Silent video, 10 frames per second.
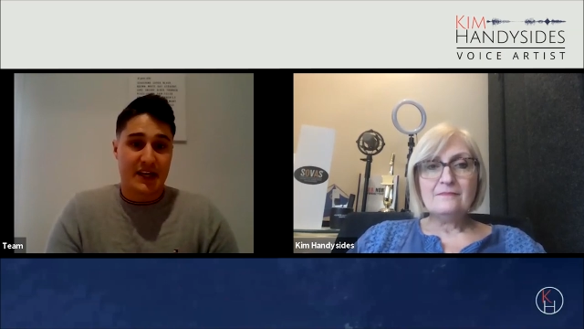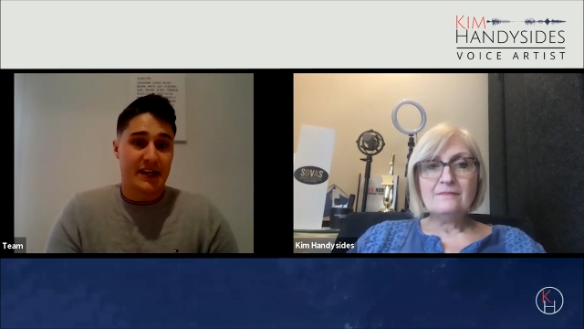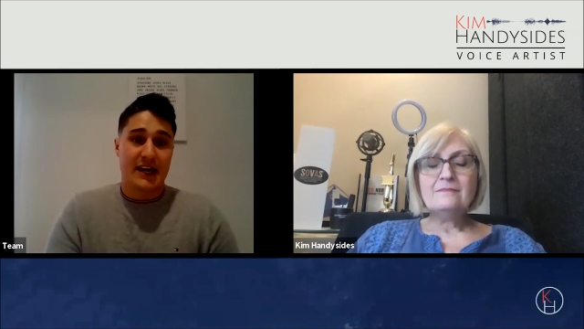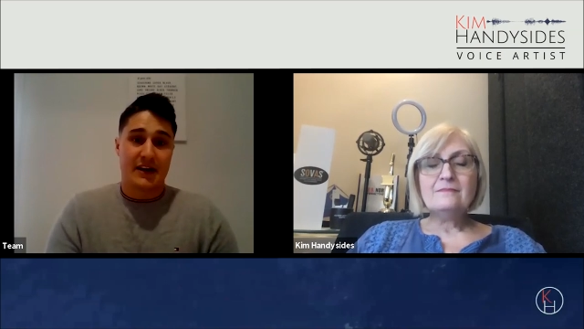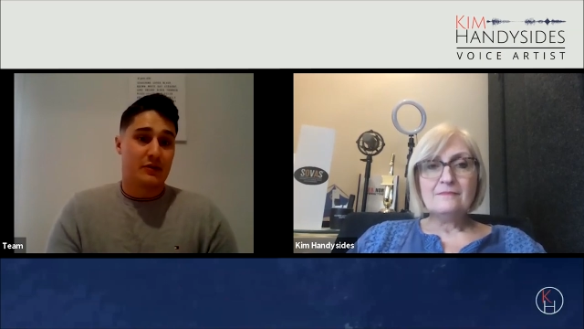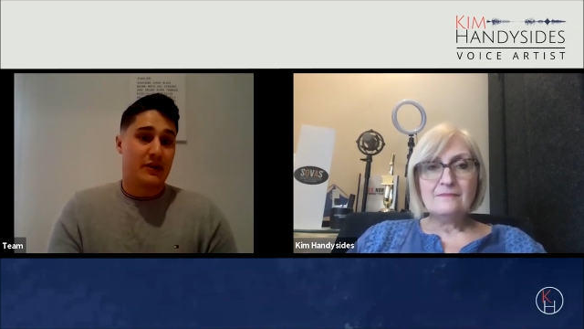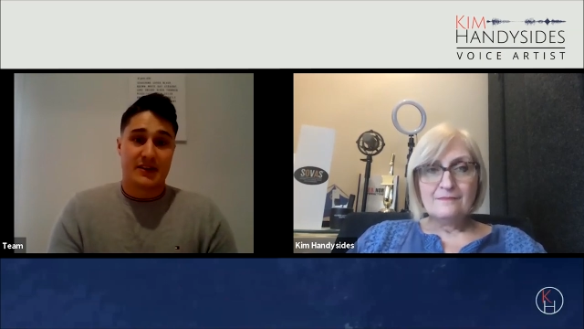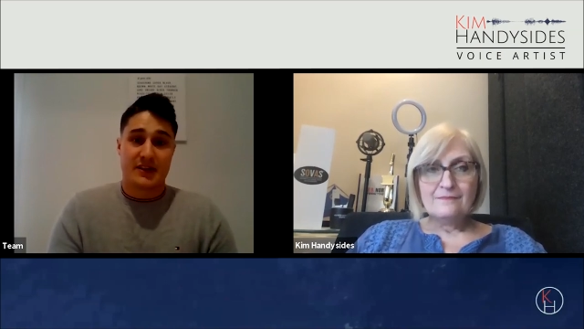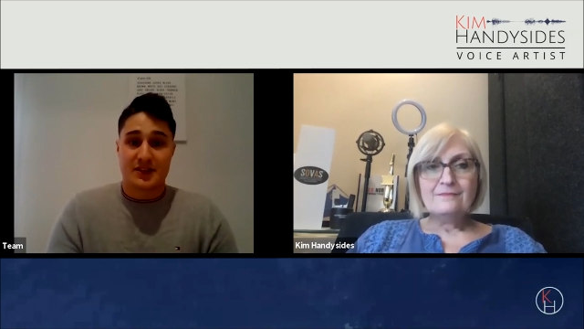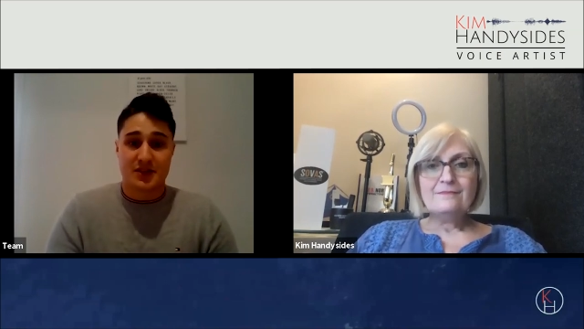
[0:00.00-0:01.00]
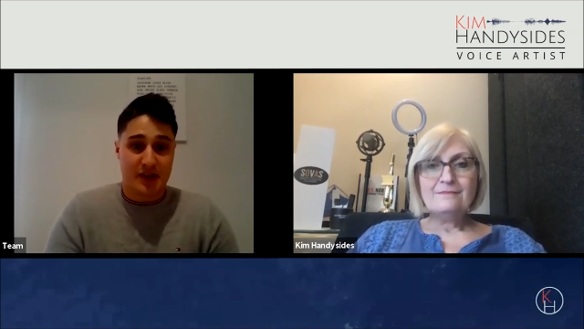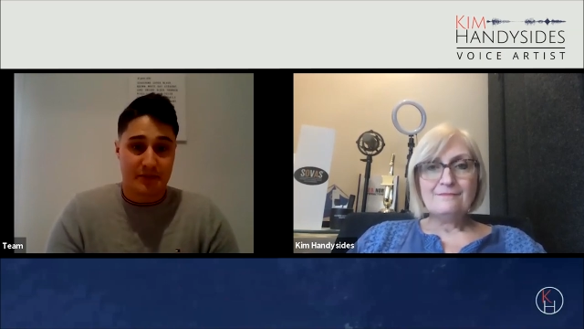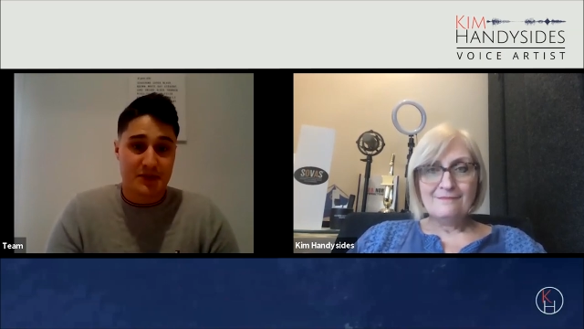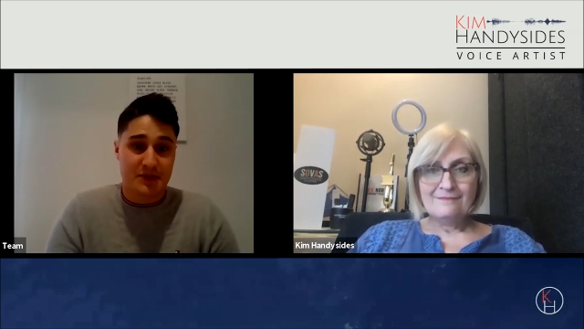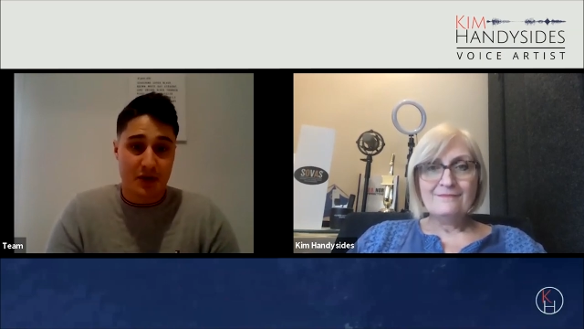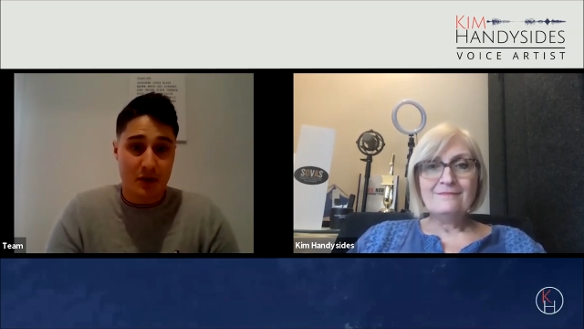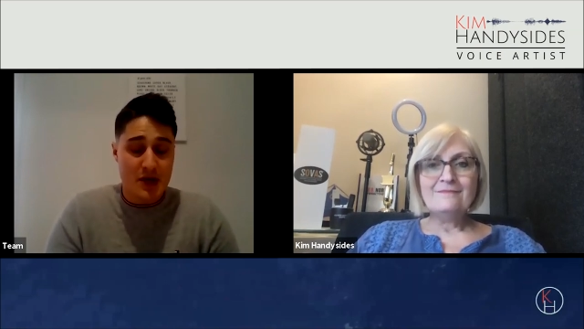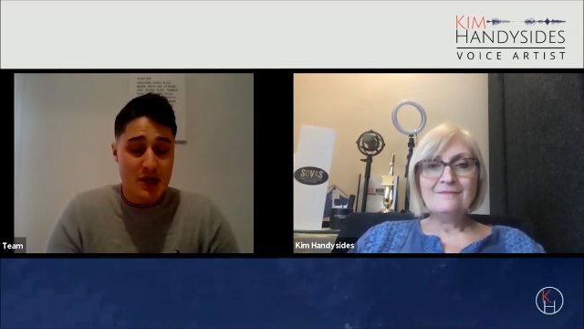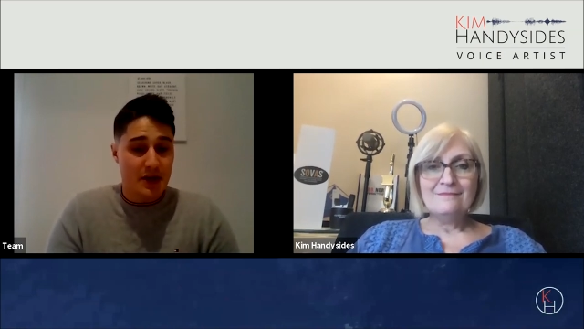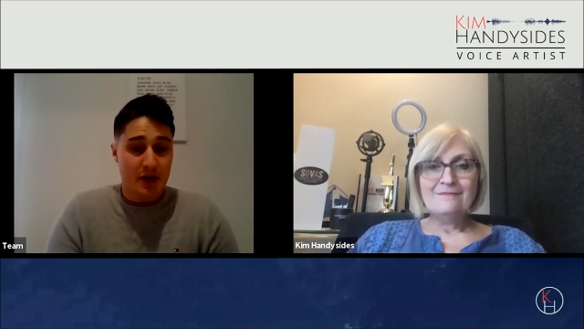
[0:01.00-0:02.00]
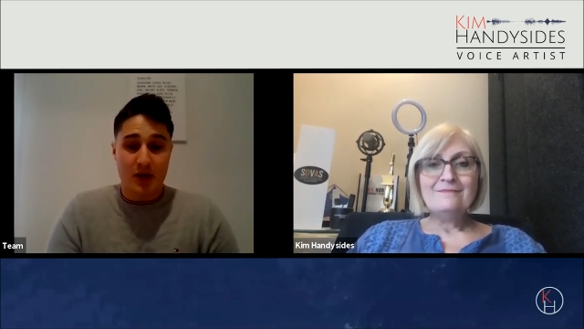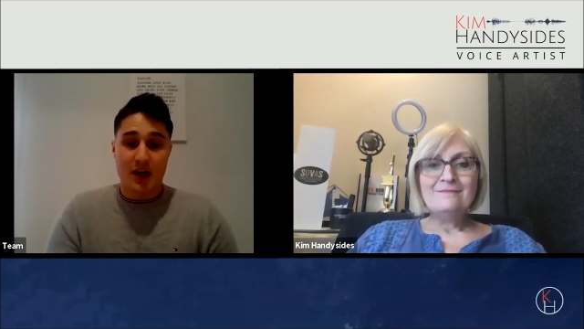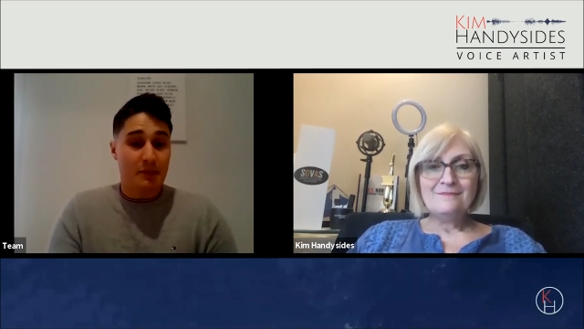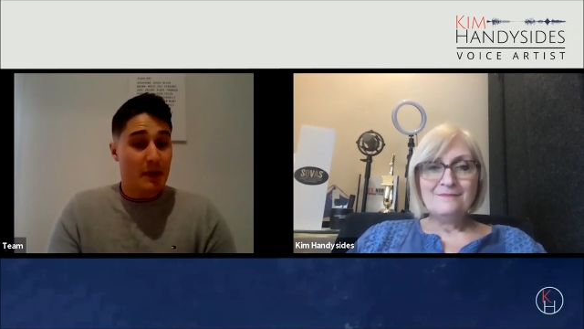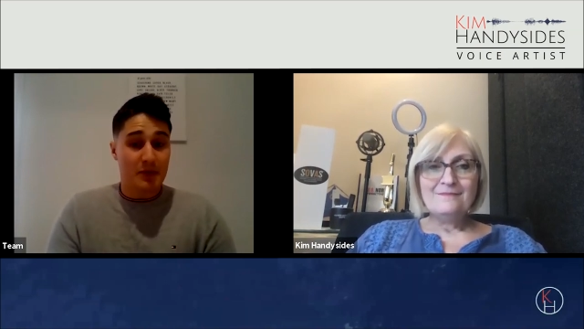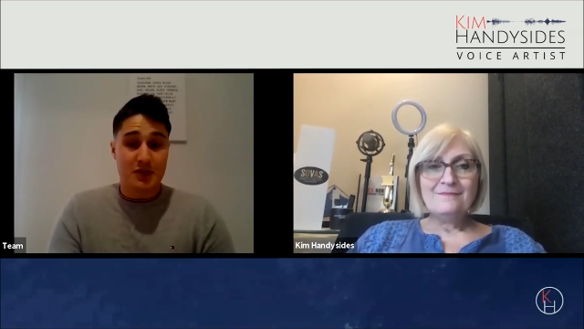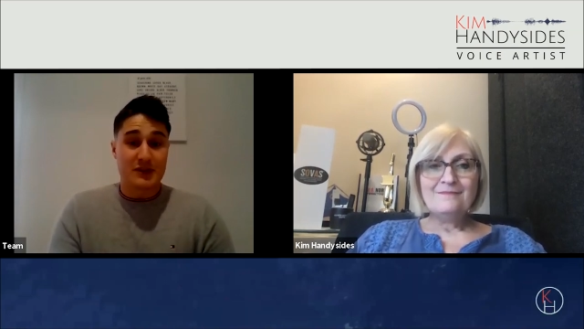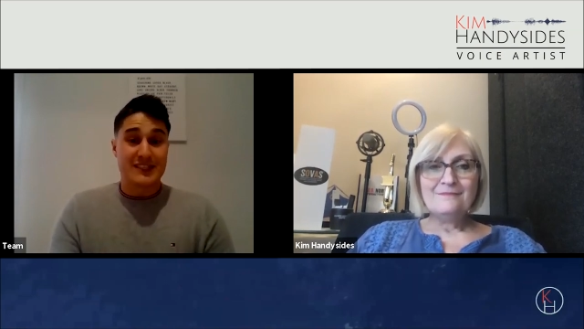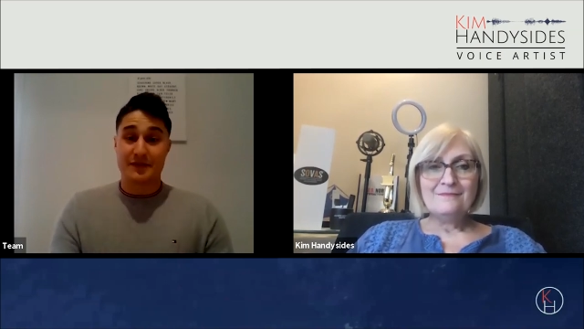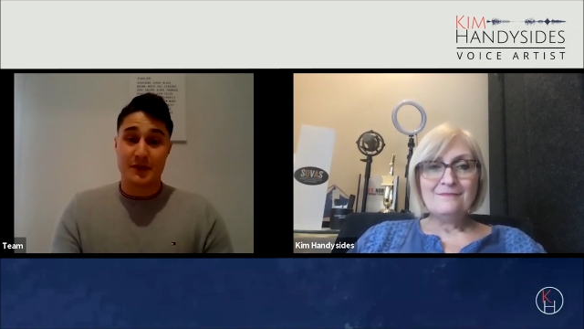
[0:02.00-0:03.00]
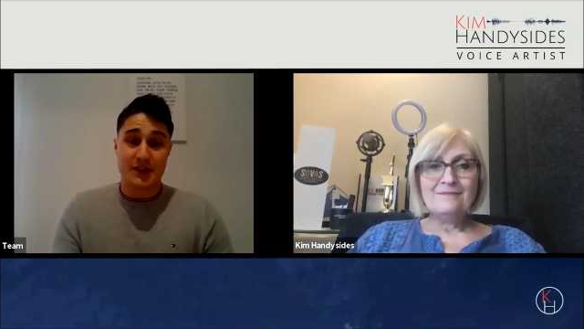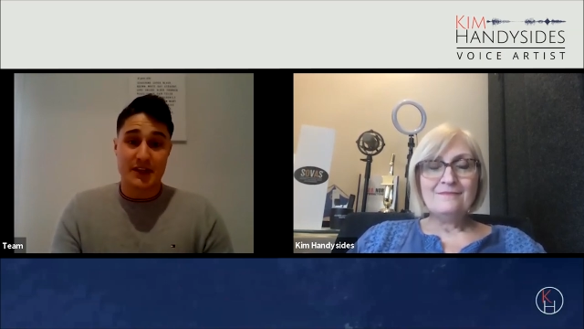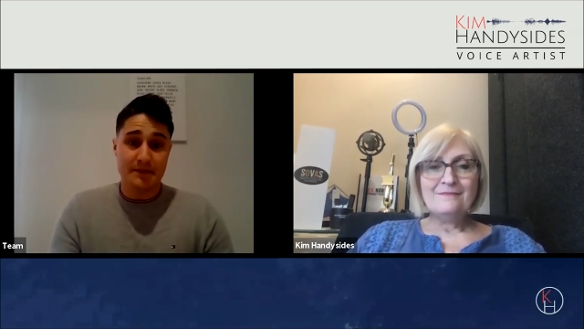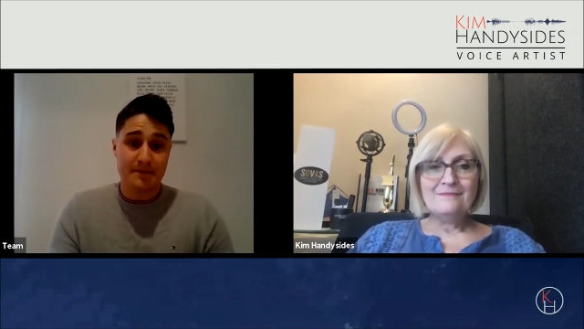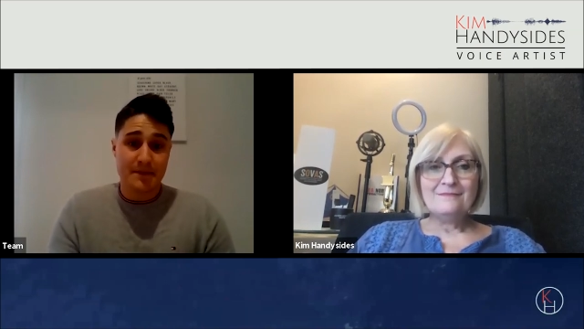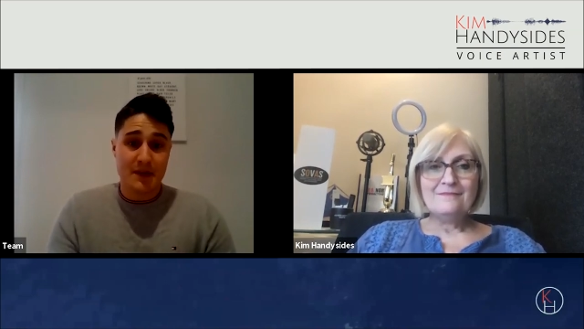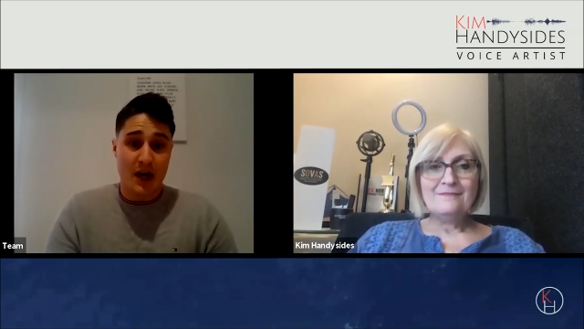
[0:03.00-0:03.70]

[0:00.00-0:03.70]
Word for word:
Speaker 1: and, and how you hit that script. So, you know, a lot of people do it differently.